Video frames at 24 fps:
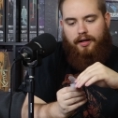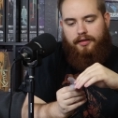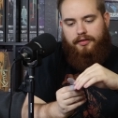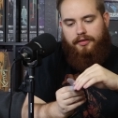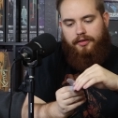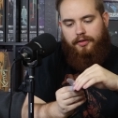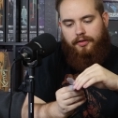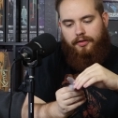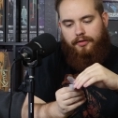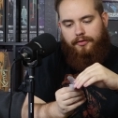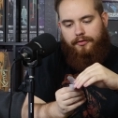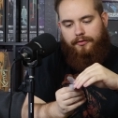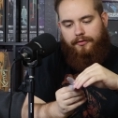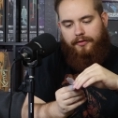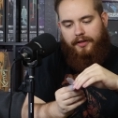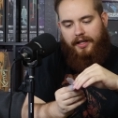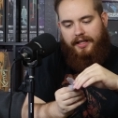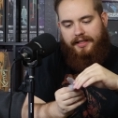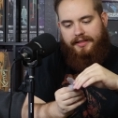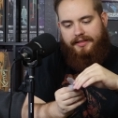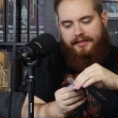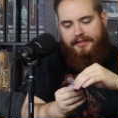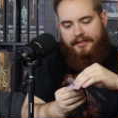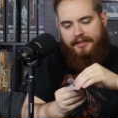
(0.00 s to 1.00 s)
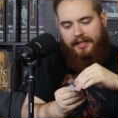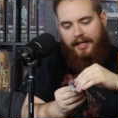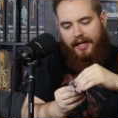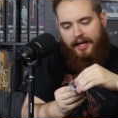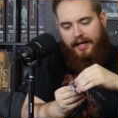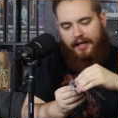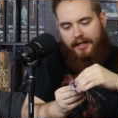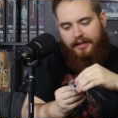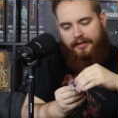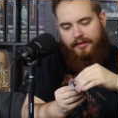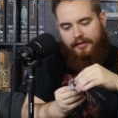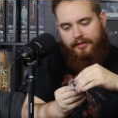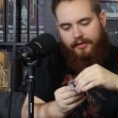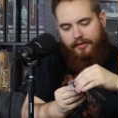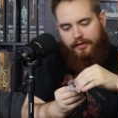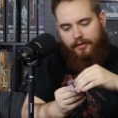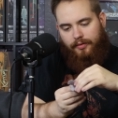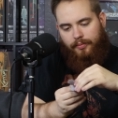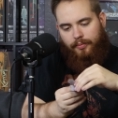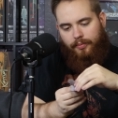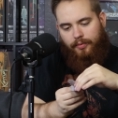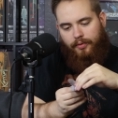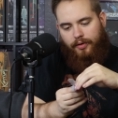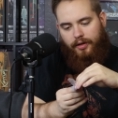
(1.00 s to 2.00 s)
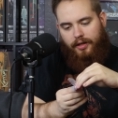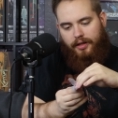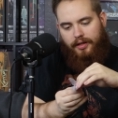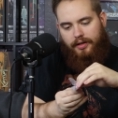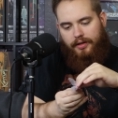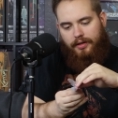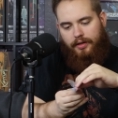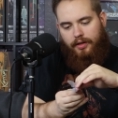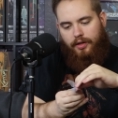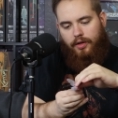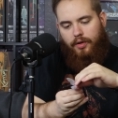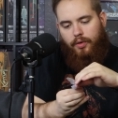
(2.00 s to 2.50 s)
on little flight stands. It's pretty